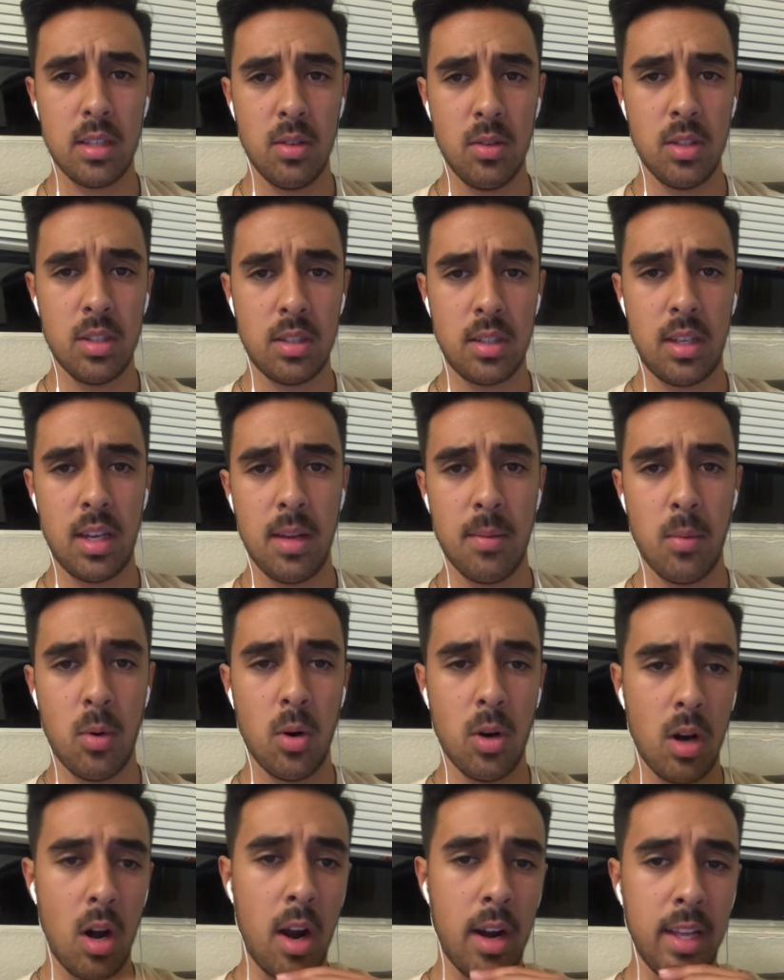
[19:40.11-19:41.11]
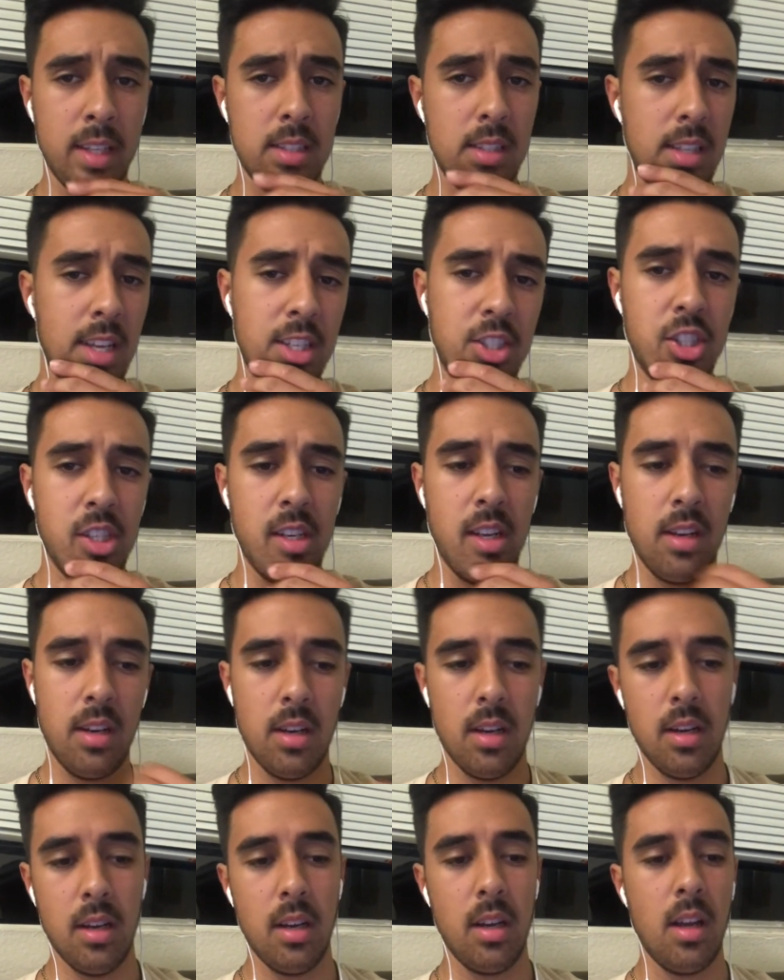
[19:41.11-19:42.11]
It'll just get more audience attention, and
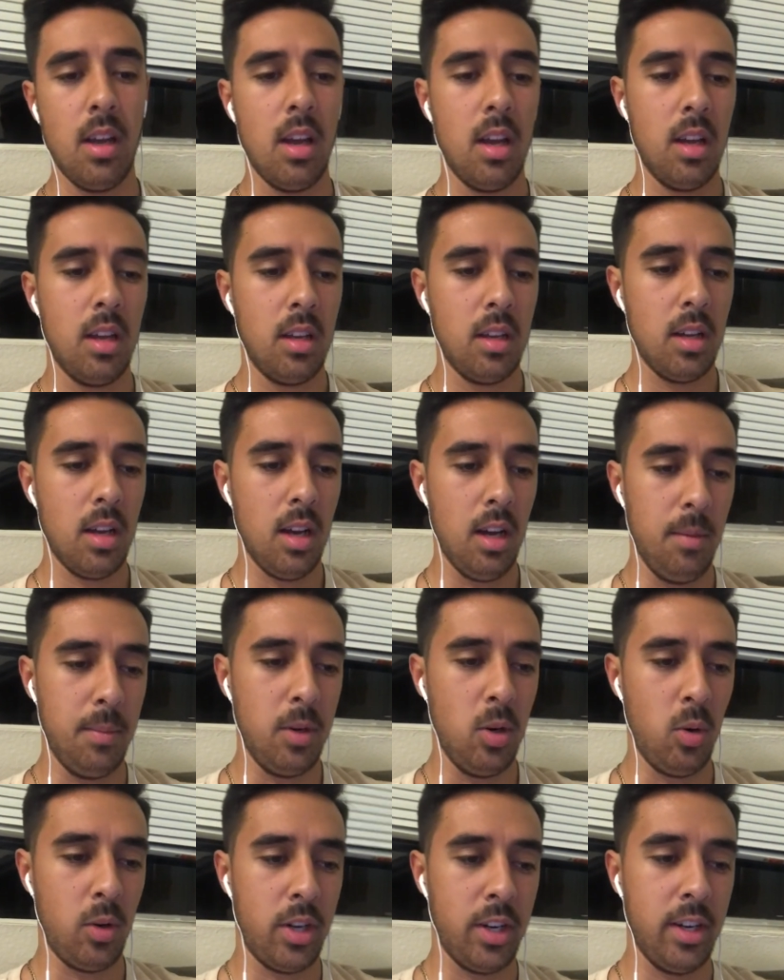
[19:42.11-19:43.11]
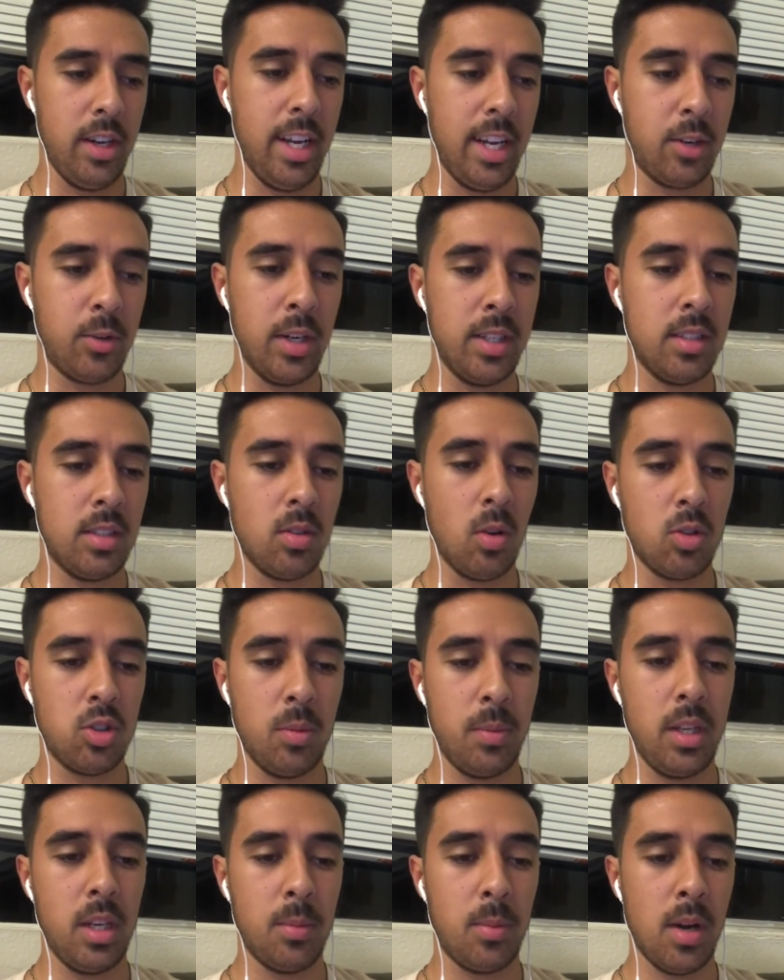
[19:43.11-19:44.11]
it'll increase the social
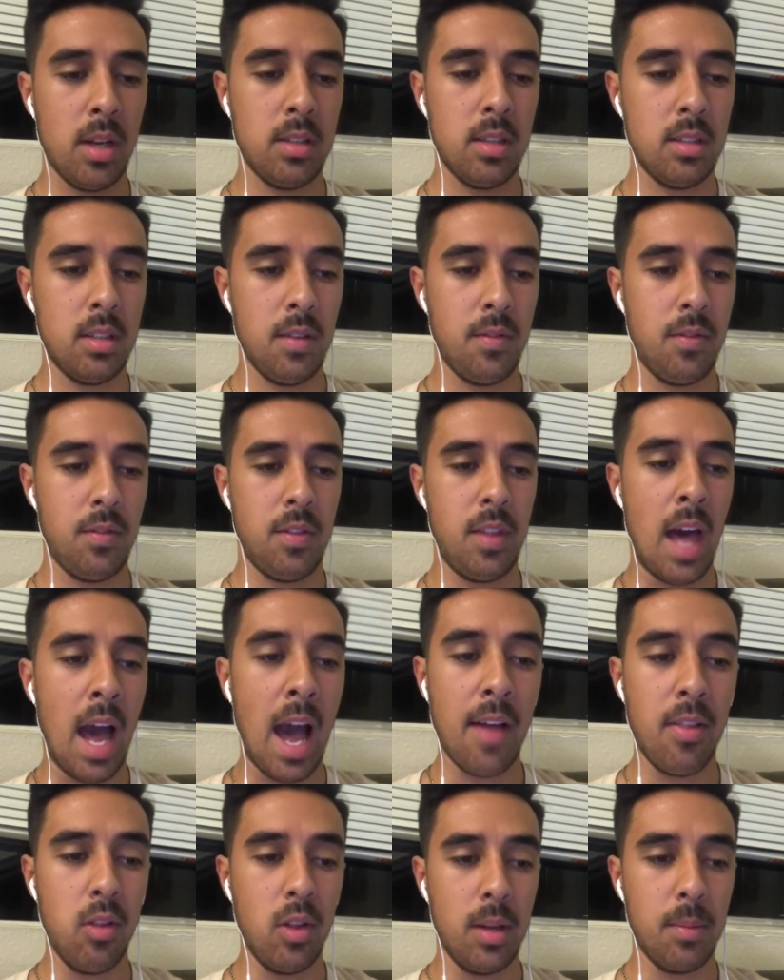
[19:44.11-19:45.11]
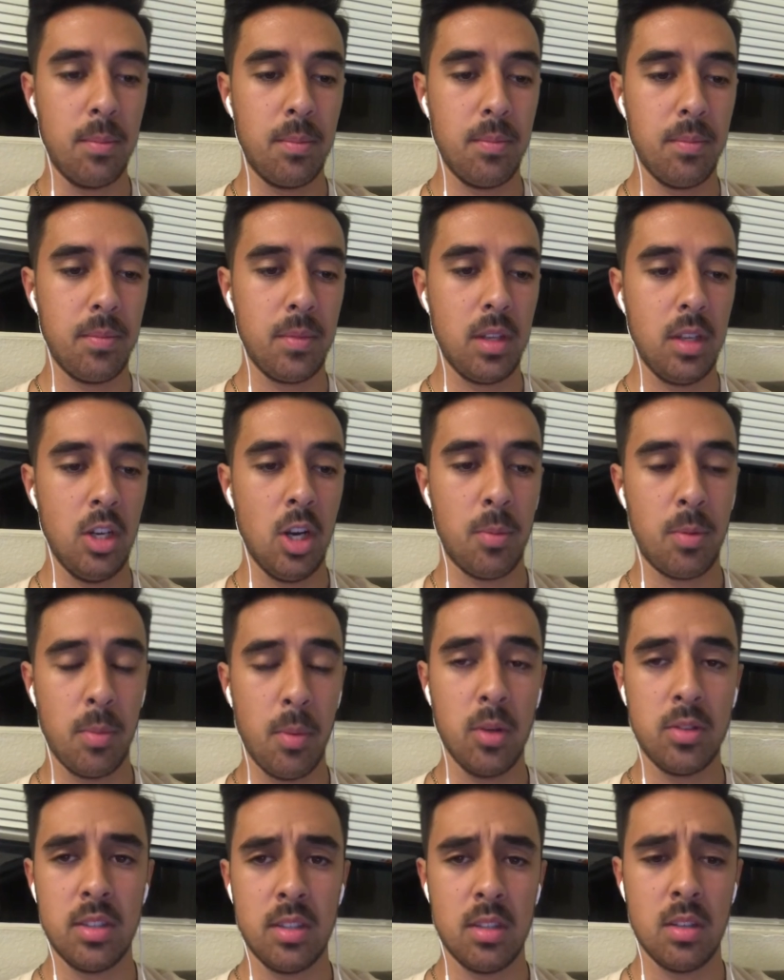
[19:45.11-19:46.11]
media presence if the athlete
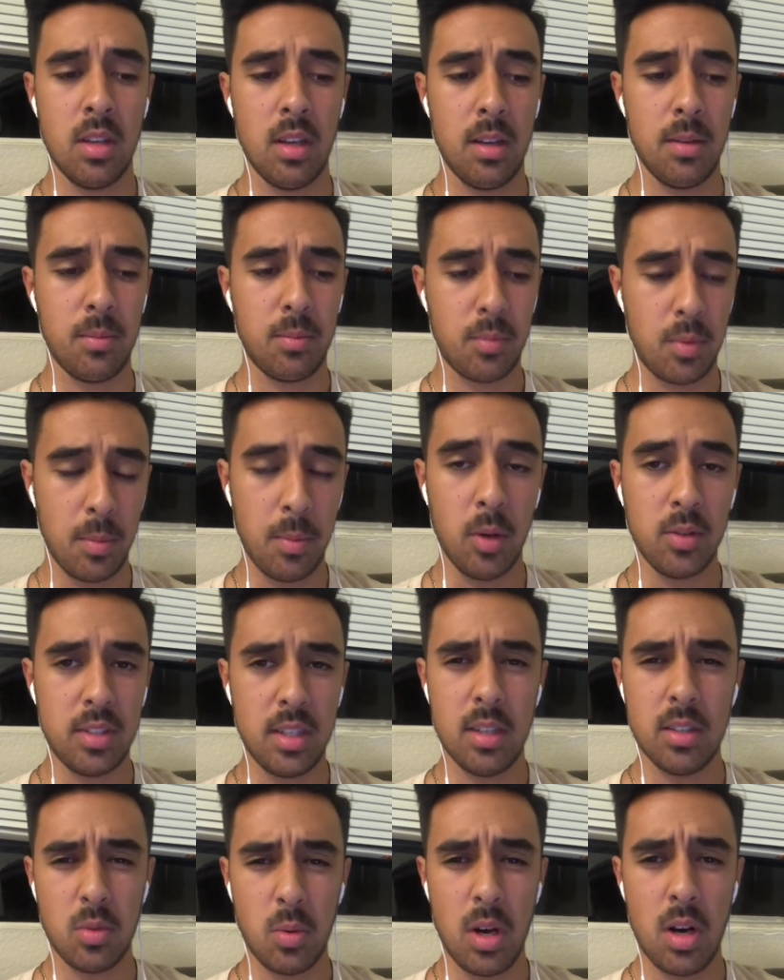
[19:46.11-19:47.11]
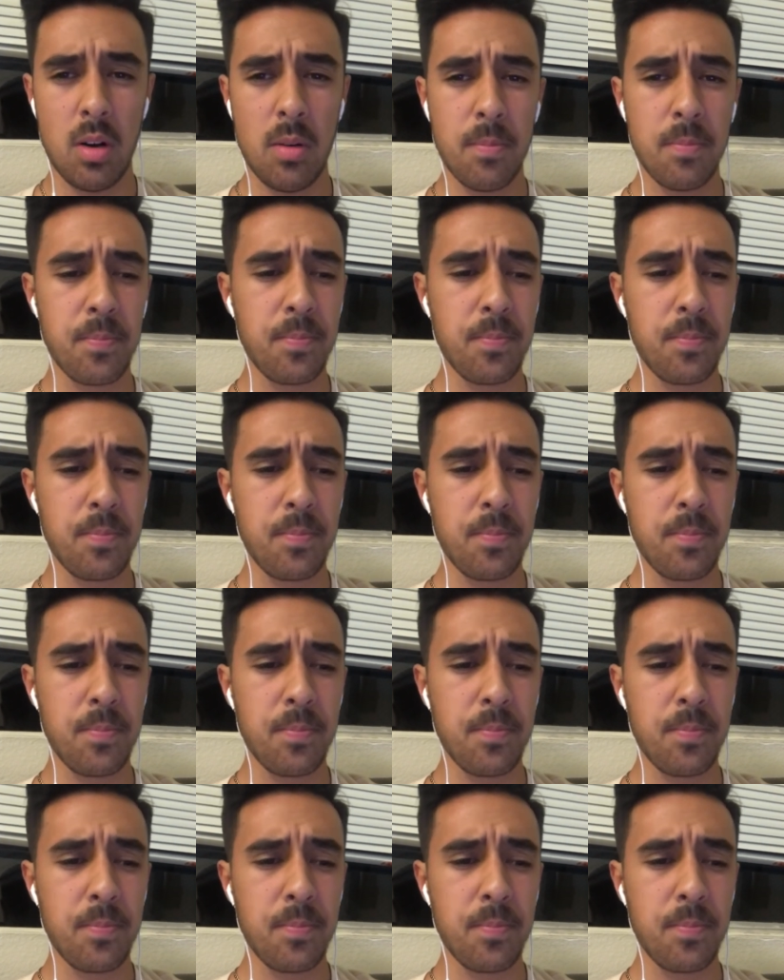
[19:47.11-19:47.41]
promotes it as well.